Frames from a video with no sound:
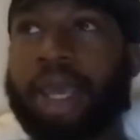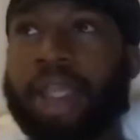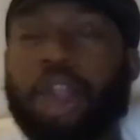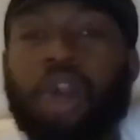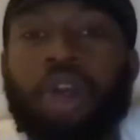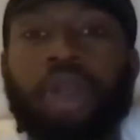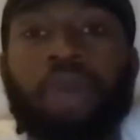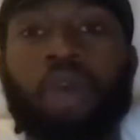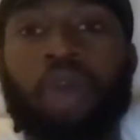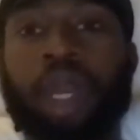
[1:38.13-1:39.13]
the Lonnie
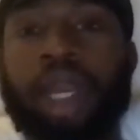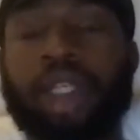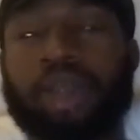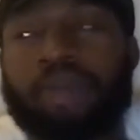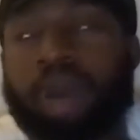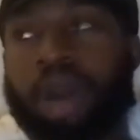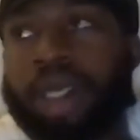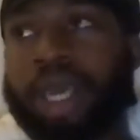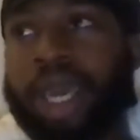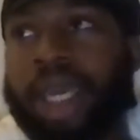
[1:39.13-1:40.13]
Bro collection,
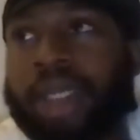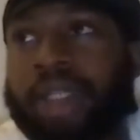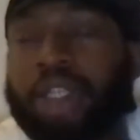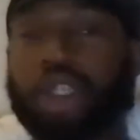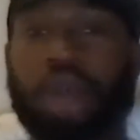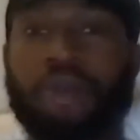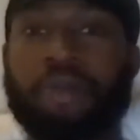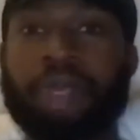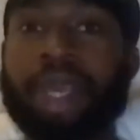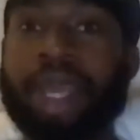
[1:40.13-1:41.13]
Party had the Jean
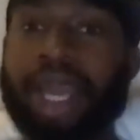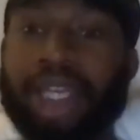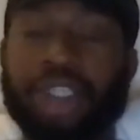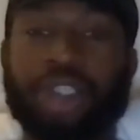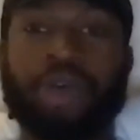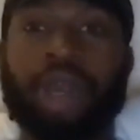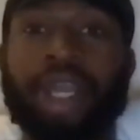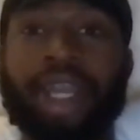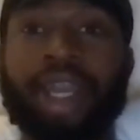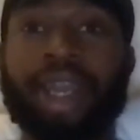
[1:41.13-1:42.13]
B collection. So I
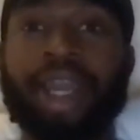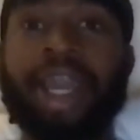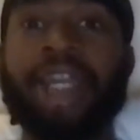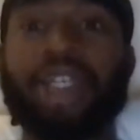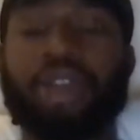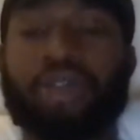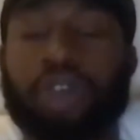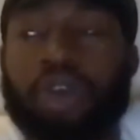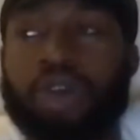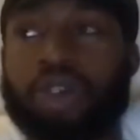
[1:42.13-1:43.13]
needed a collection of
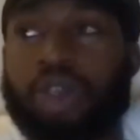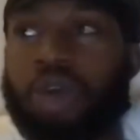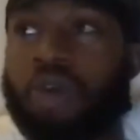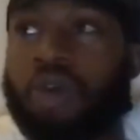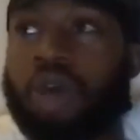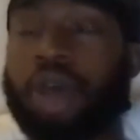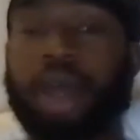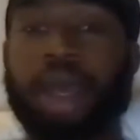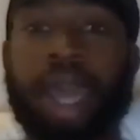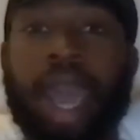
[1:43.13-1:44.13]
songs. So
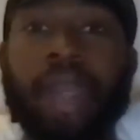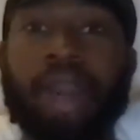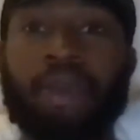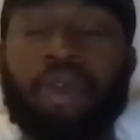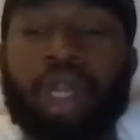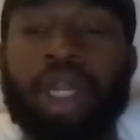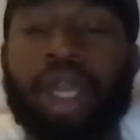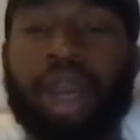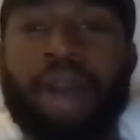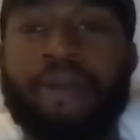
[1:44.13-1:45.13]
I ended up calling it
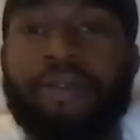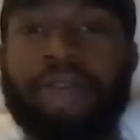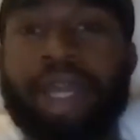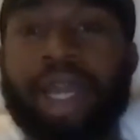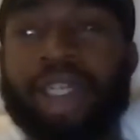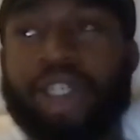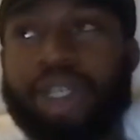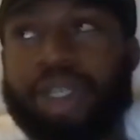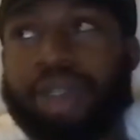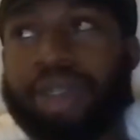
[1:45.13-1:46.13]
the Comfy
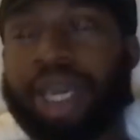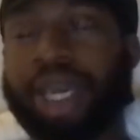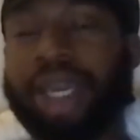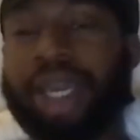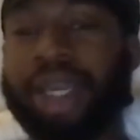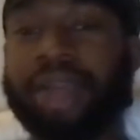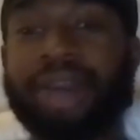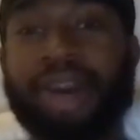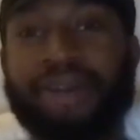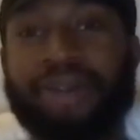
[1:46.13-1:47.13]
Collection, and then
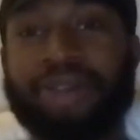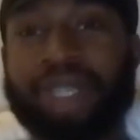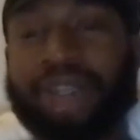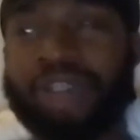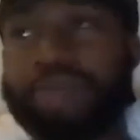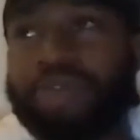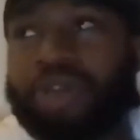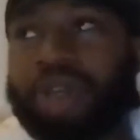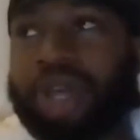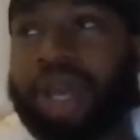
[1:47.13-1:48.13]
Comfy was literally
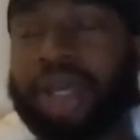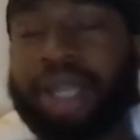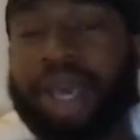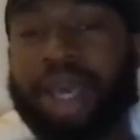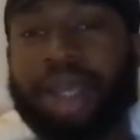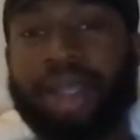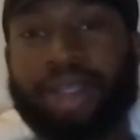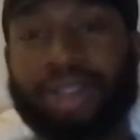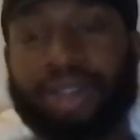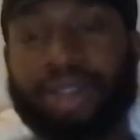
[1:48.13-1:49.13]
born out of that.
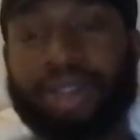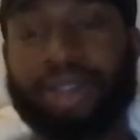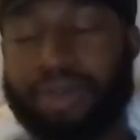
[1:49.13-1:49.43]
So